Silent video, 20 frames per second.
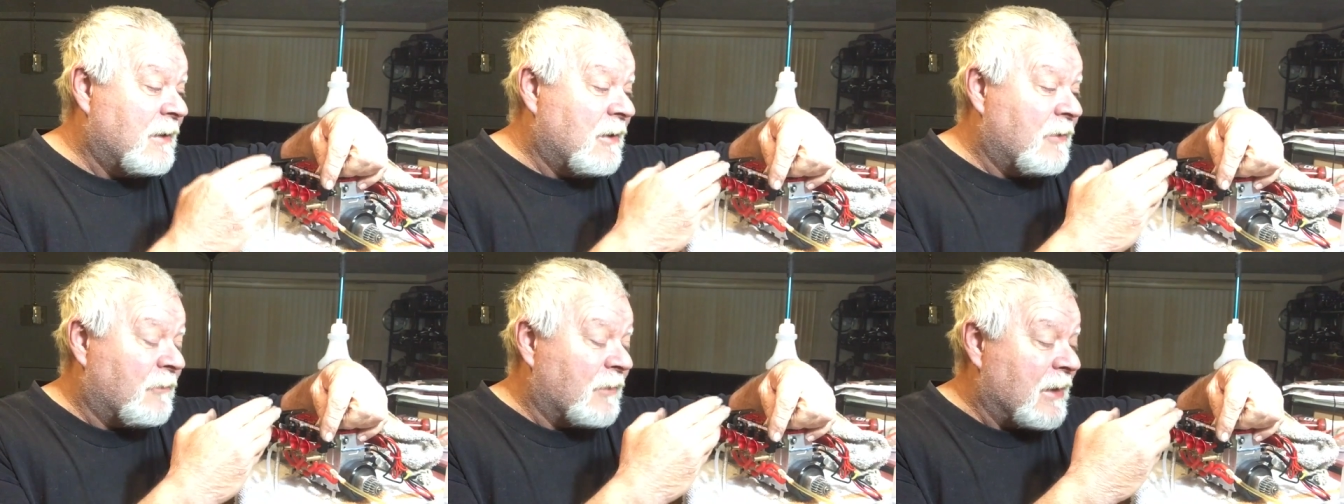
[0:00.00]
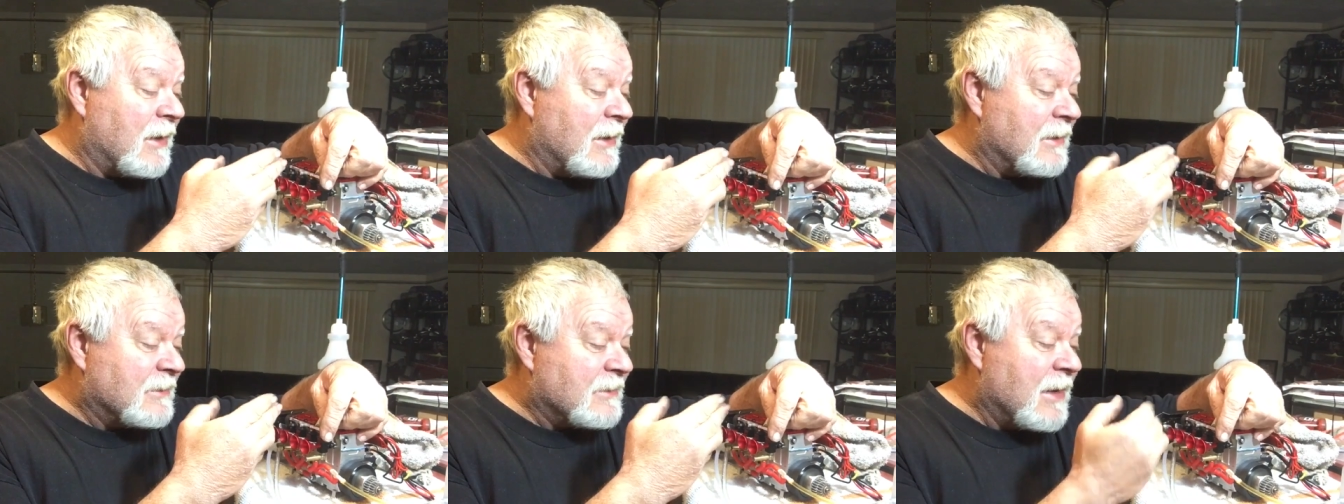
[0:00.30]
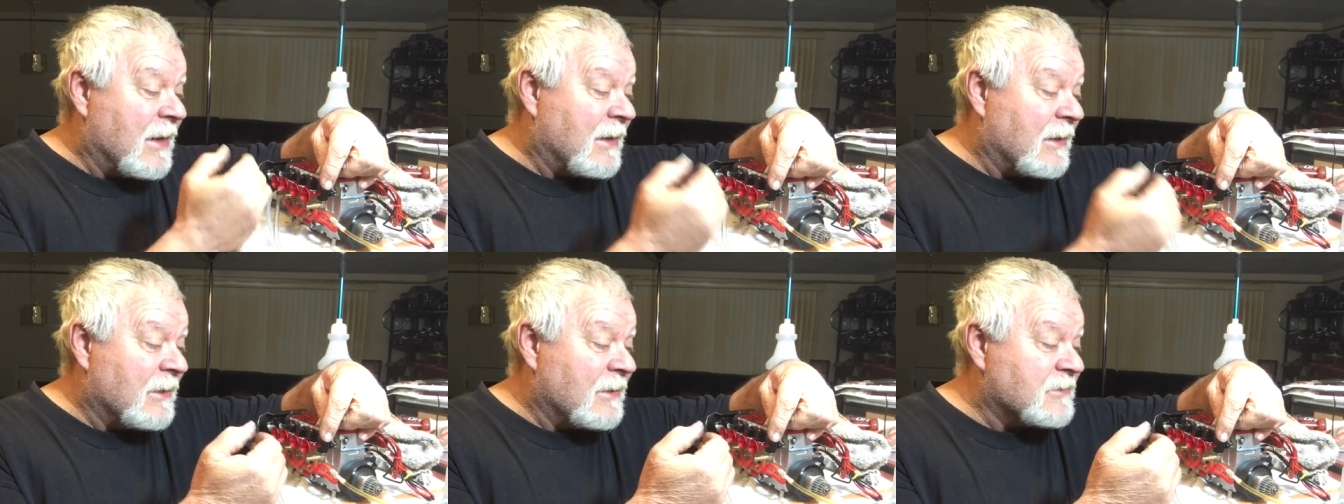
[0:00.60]
When I had
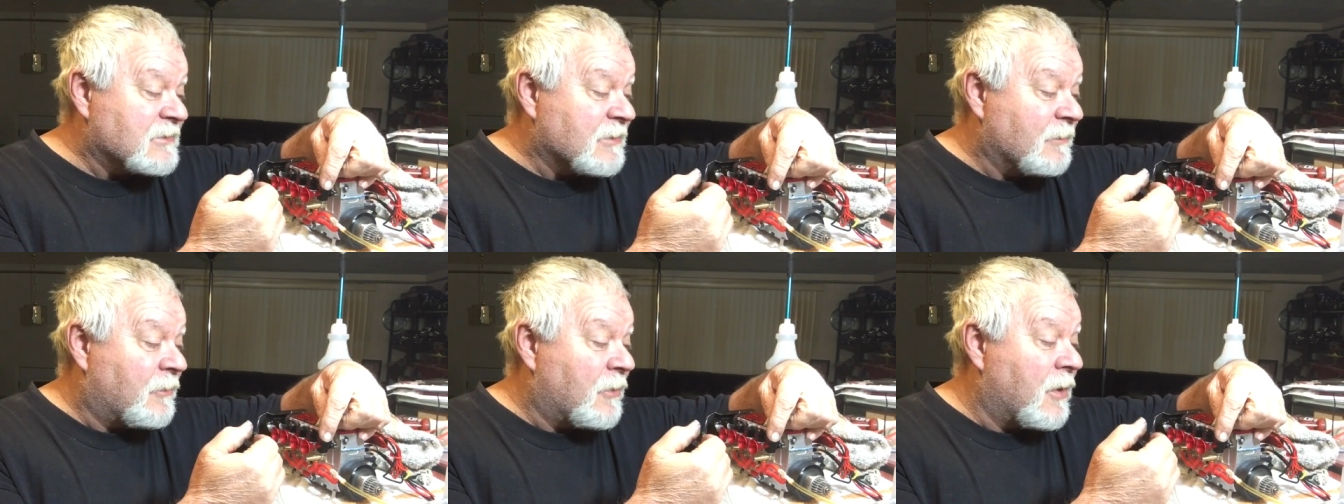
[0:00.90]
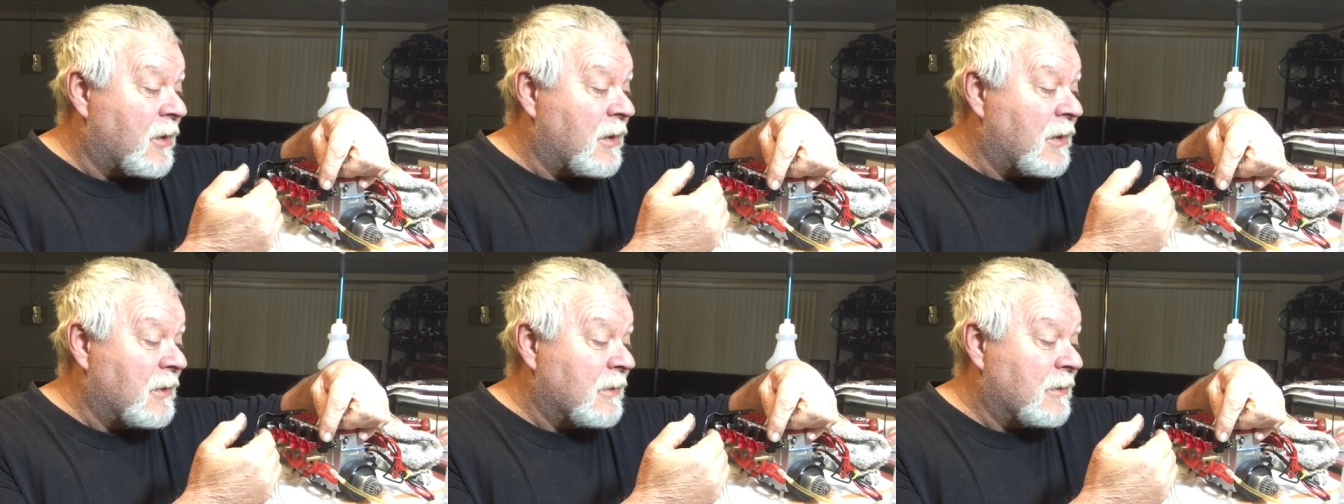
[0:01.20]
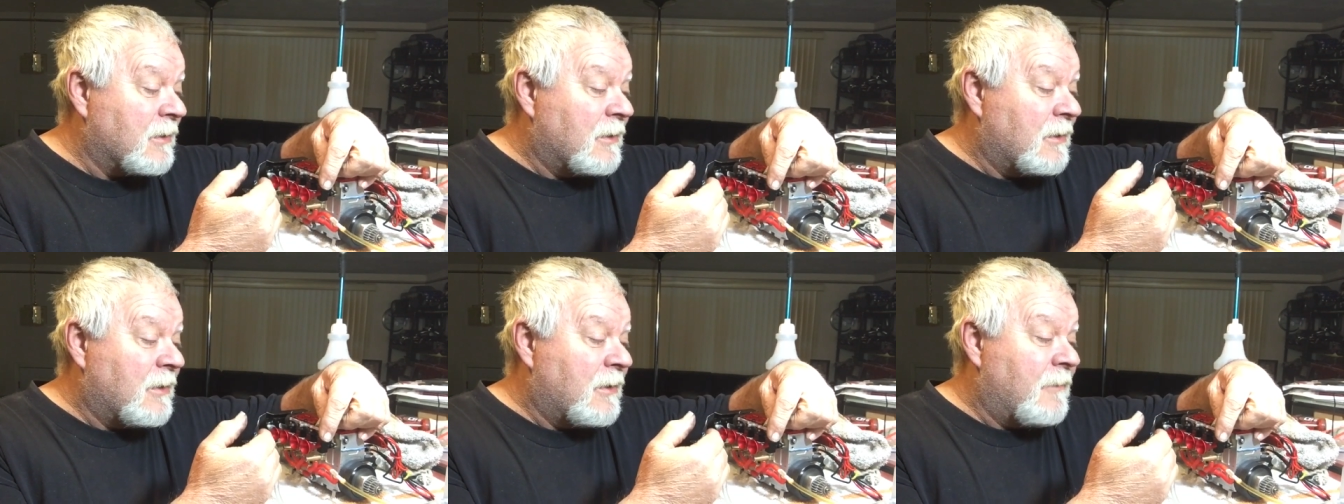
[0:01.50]
taken this apart,
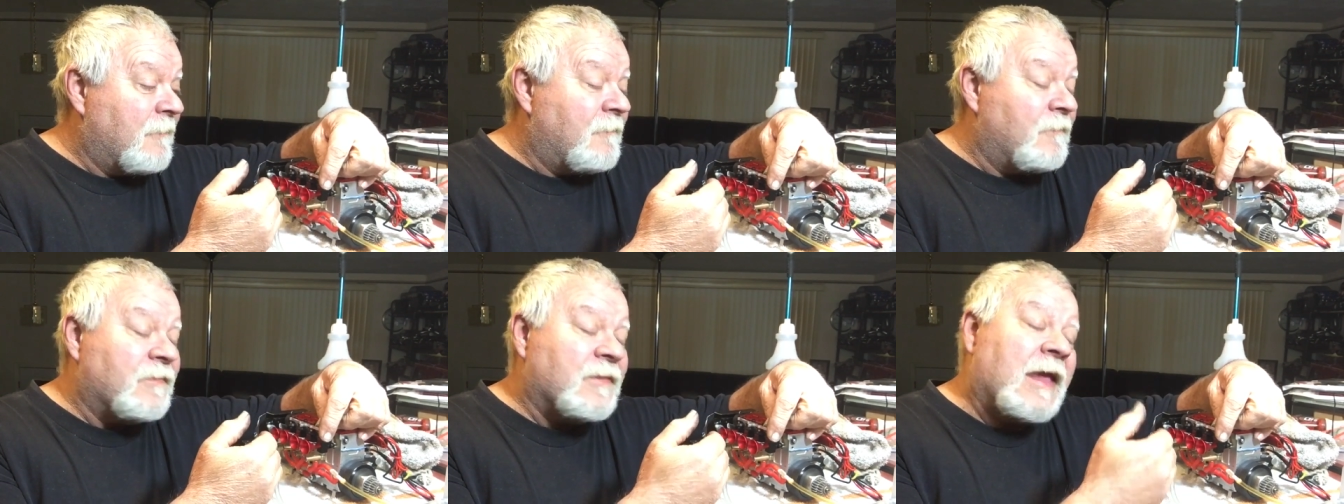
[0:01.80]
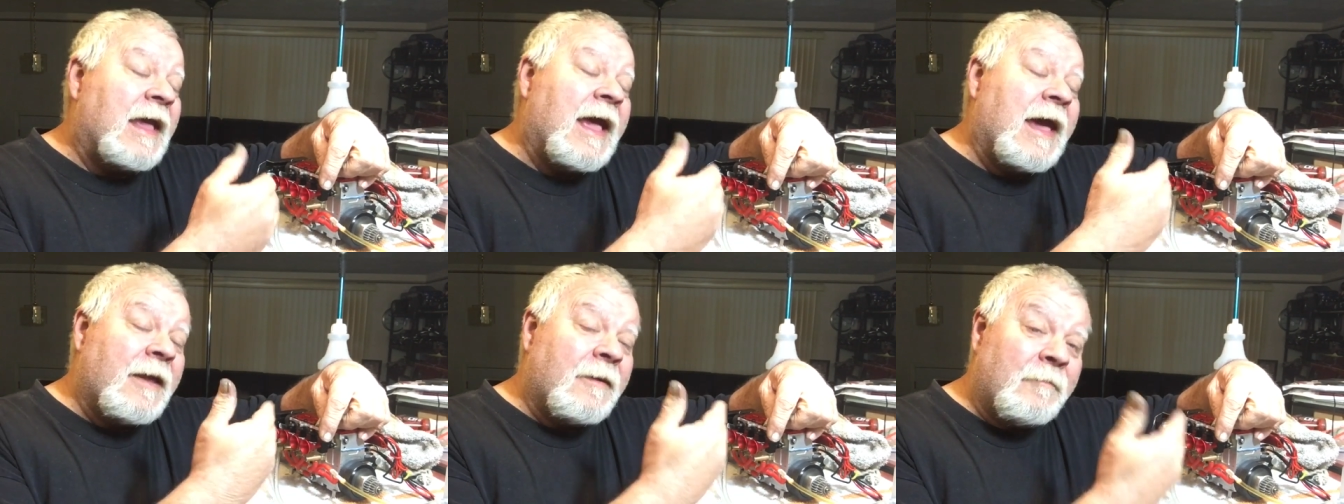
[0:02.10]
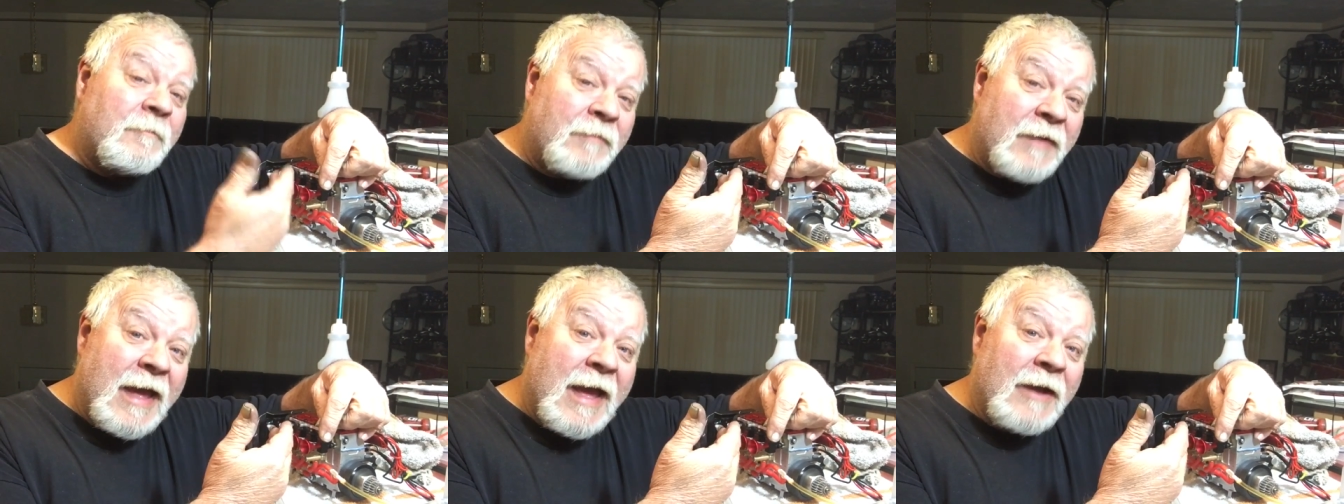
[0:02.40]
they had
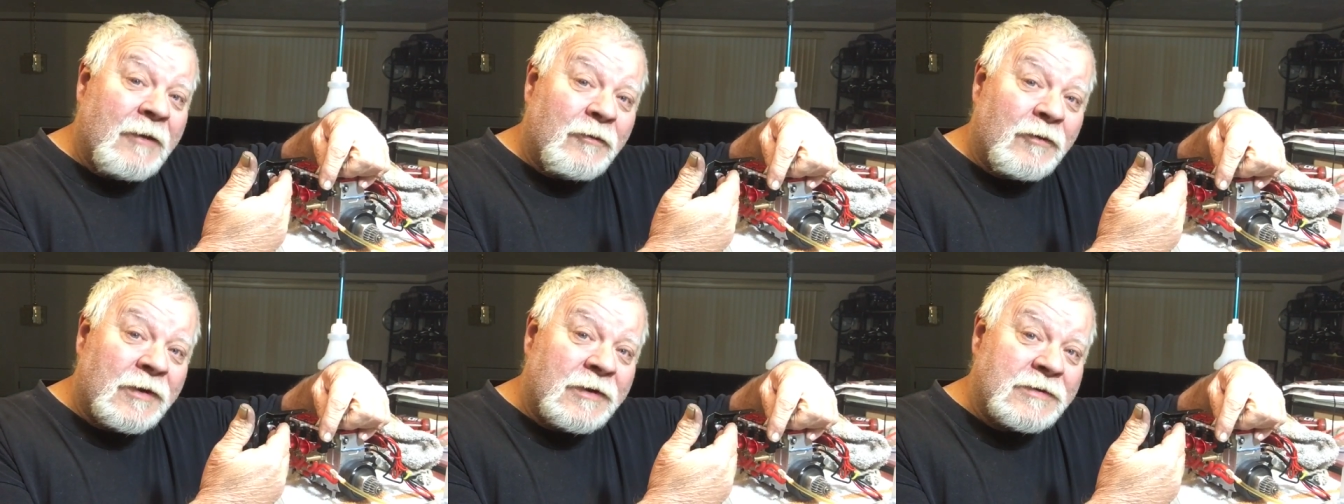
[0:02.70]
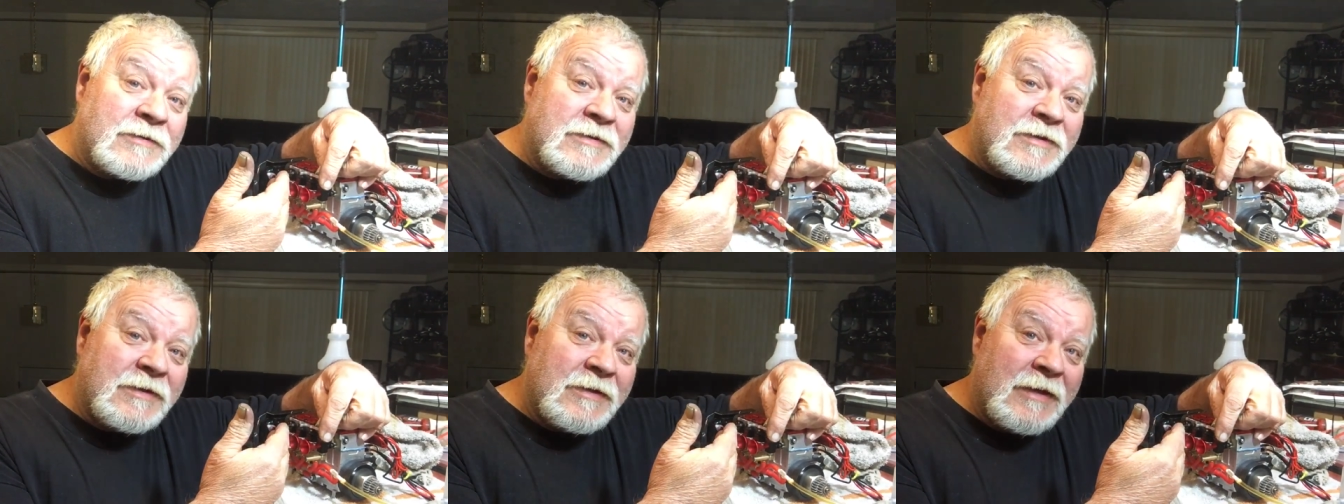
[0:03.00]
them backwards